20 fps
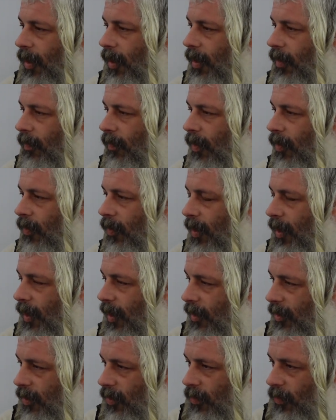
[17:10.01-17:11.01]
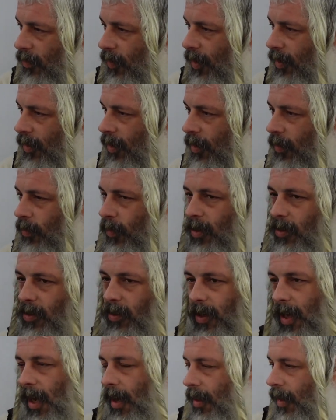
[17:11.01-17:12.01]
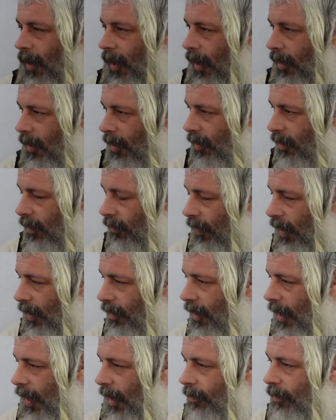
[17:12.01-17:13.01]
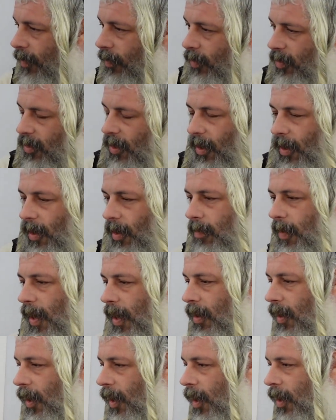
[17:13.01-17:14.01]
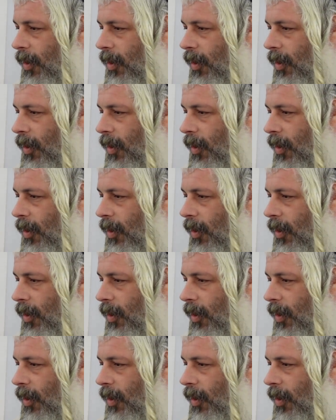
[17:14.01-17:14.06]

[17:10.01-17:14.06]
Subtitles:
even though in history, when you look at it in the context of Adam, and we're talking about,